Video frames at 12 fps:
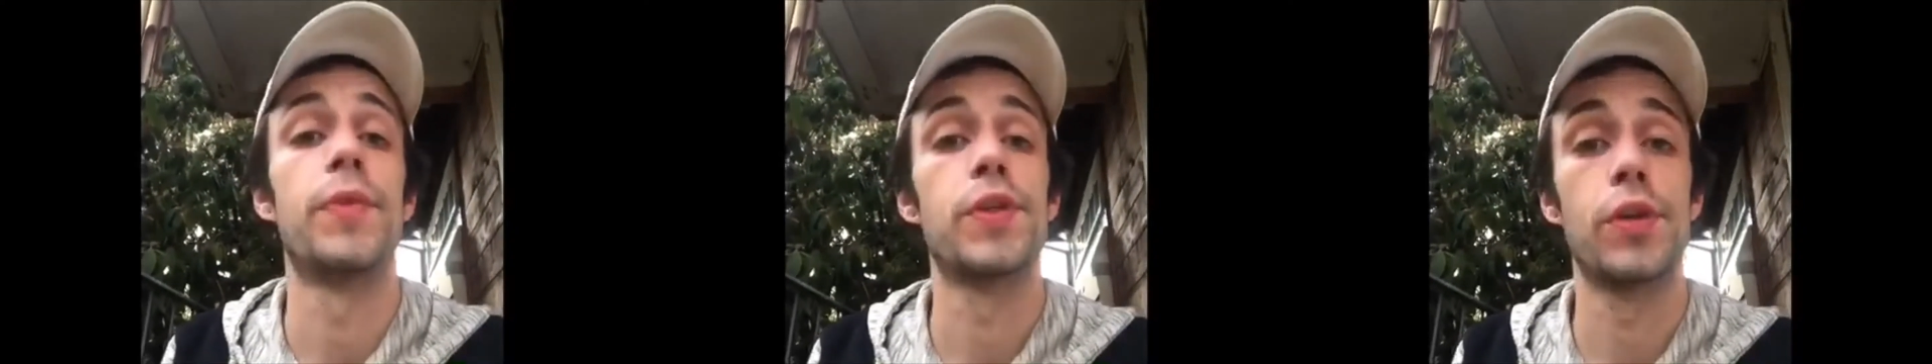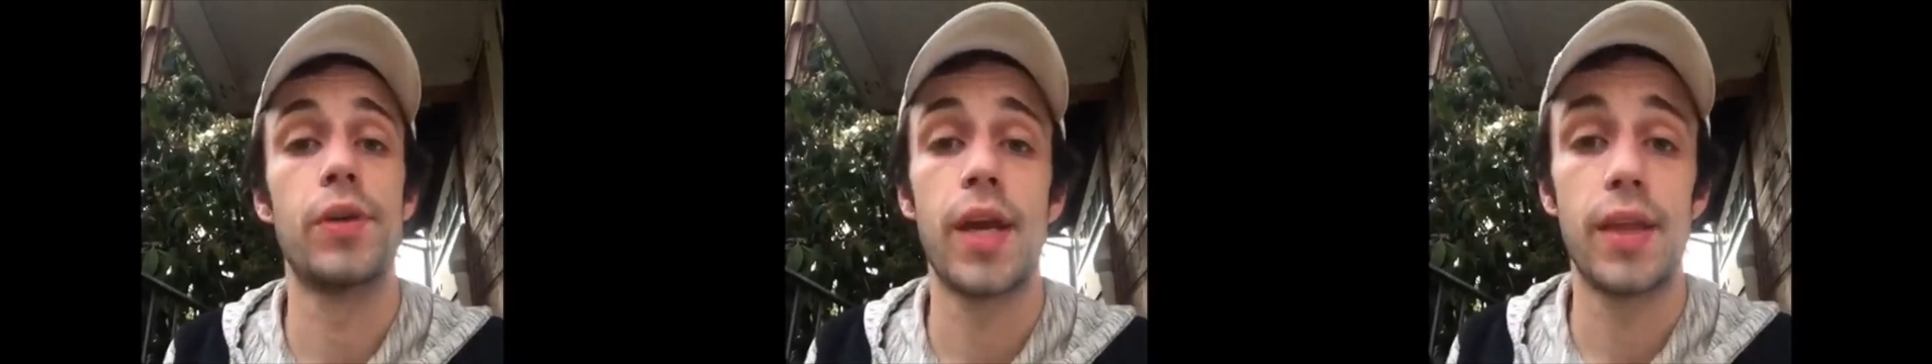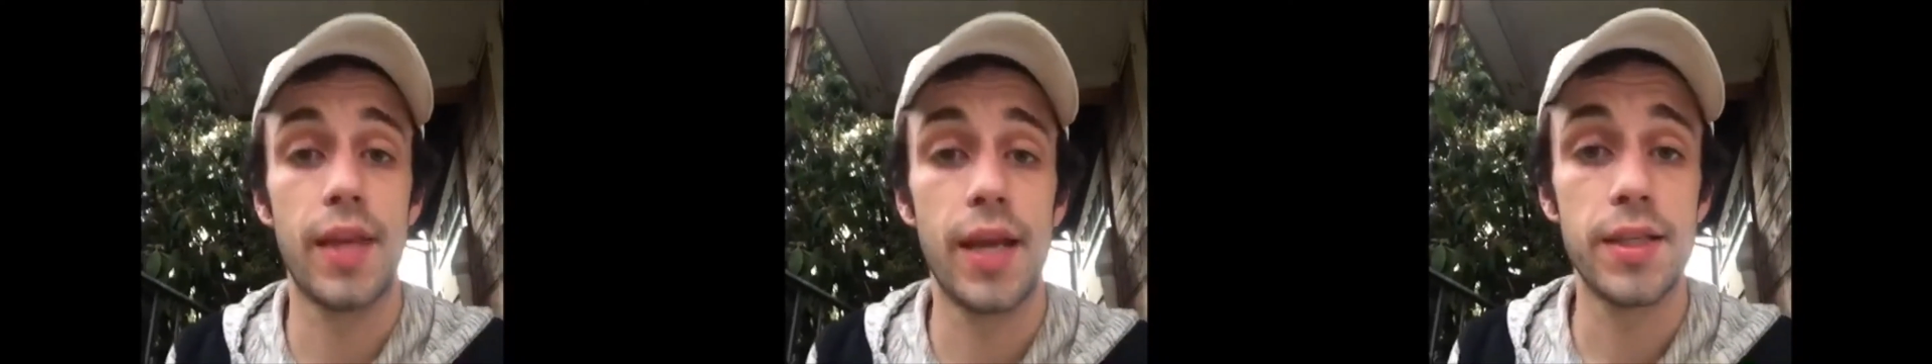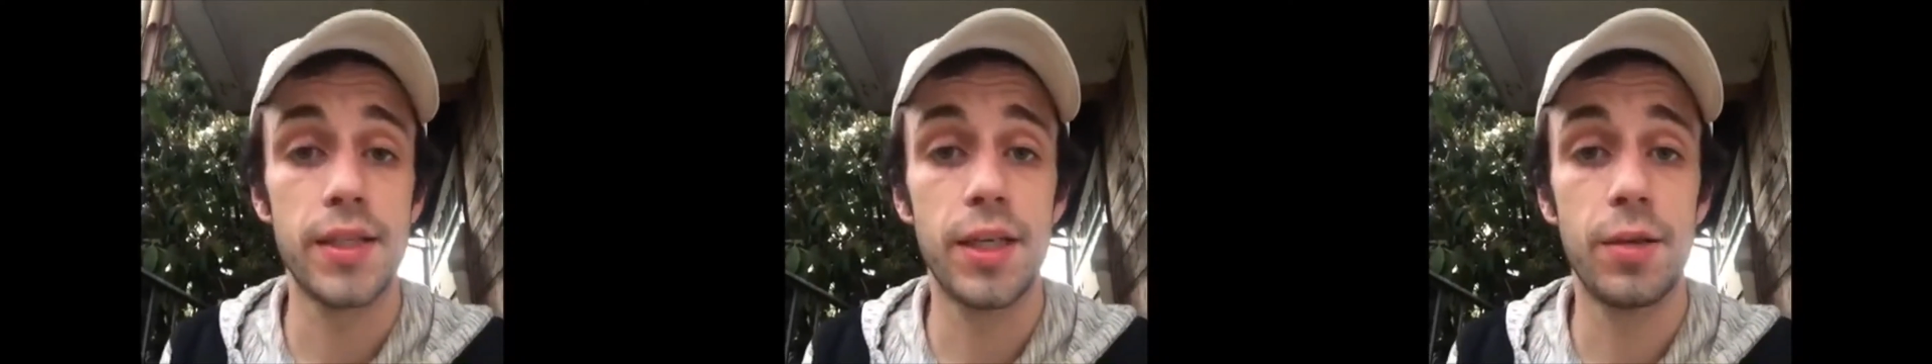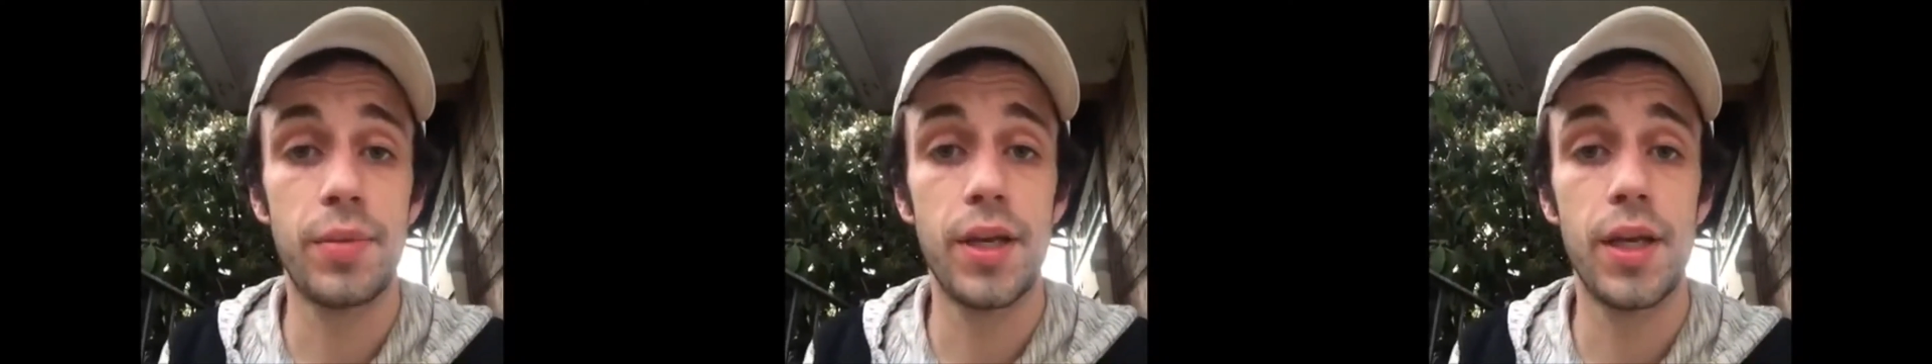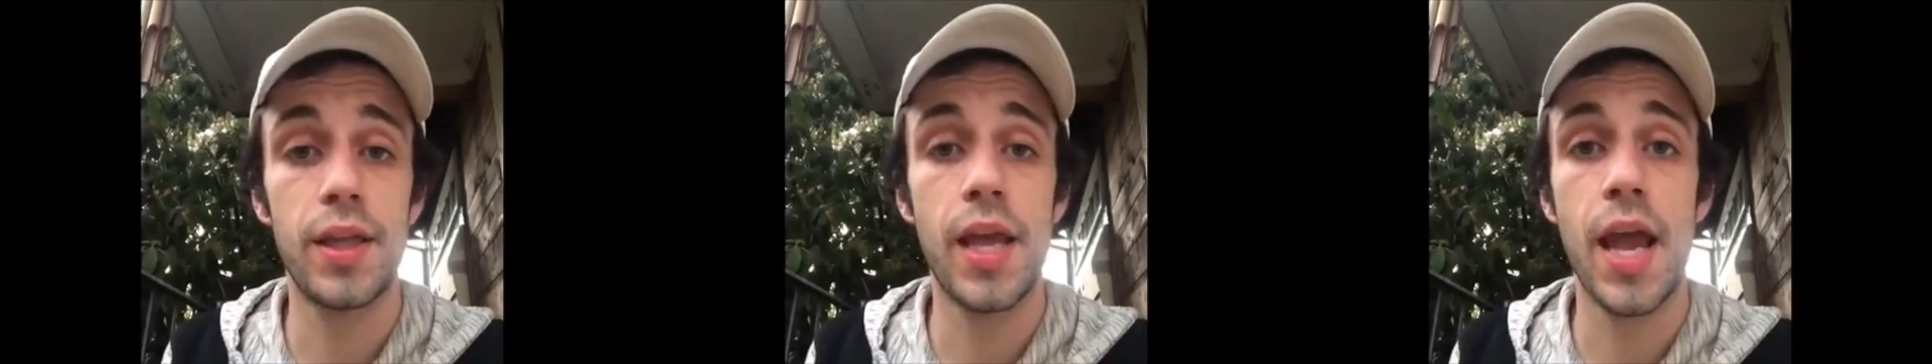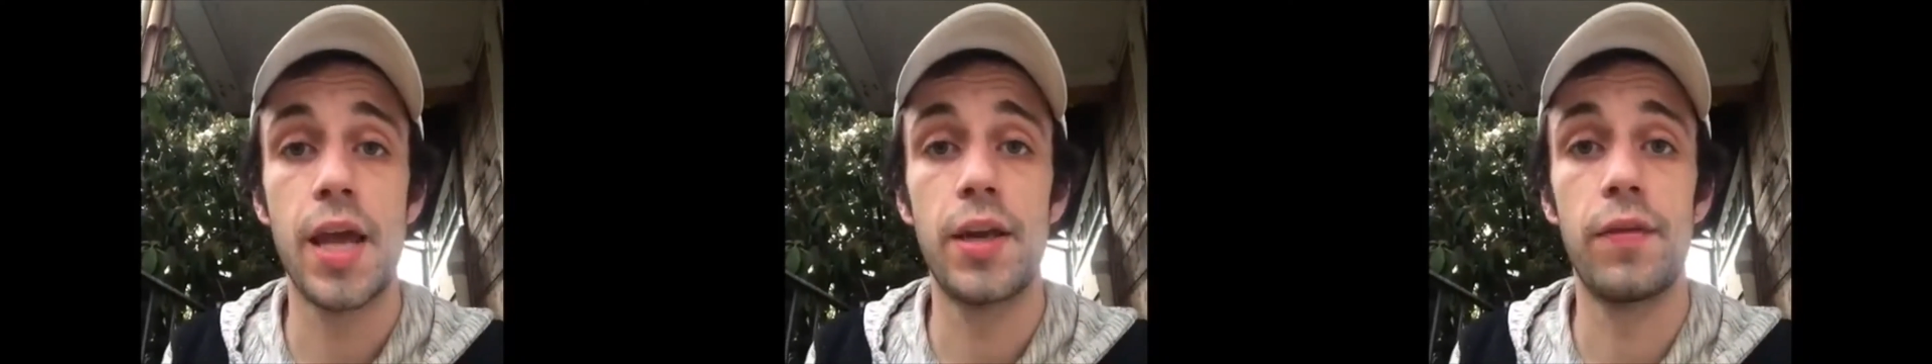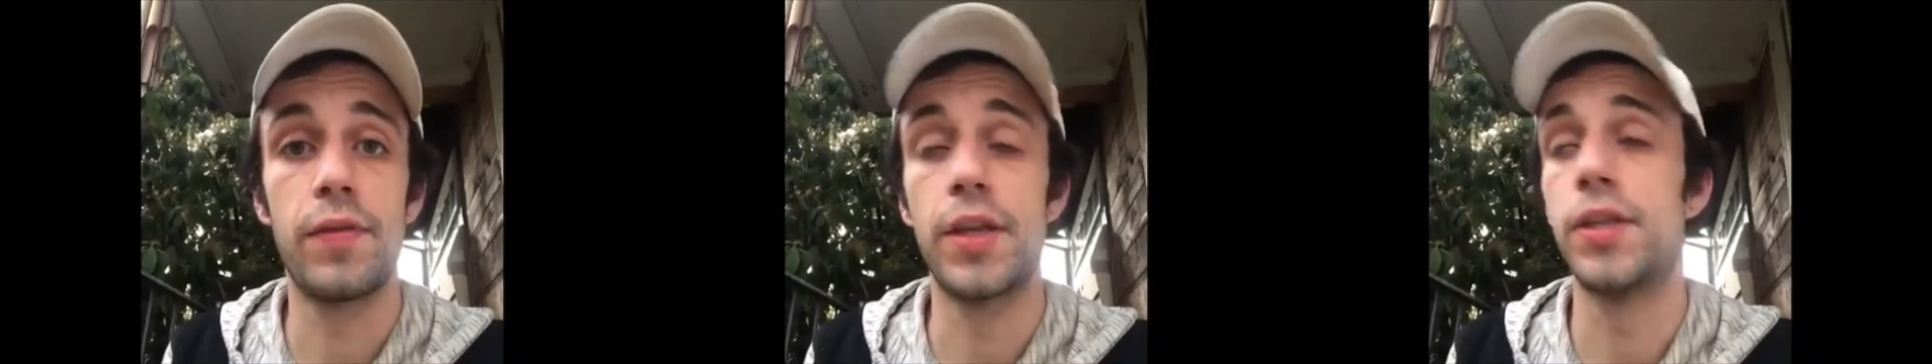So yeah, that's going to be the
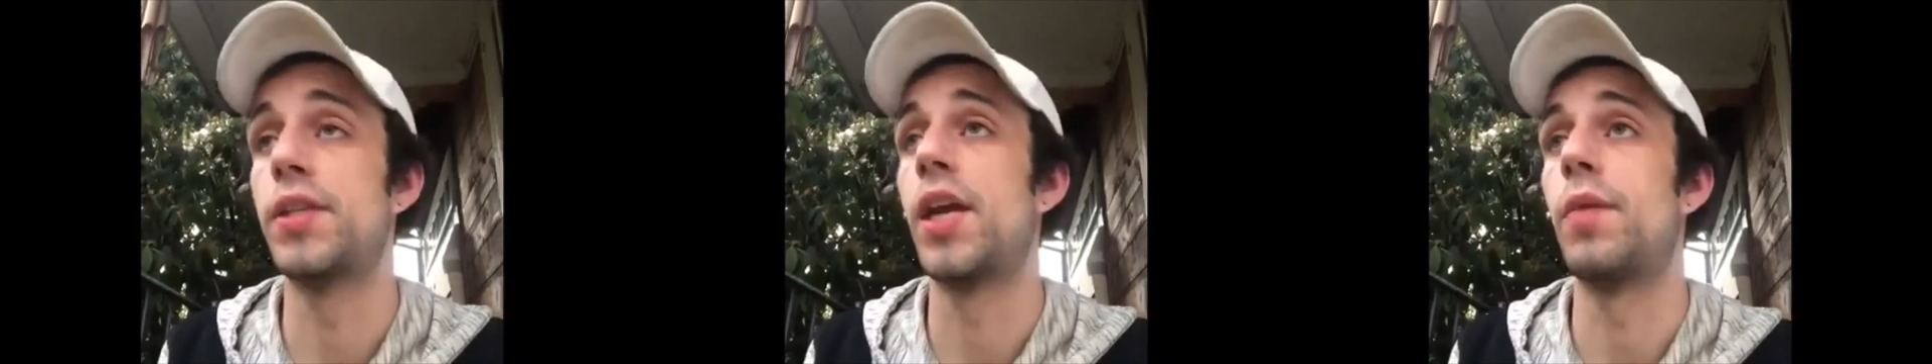end of this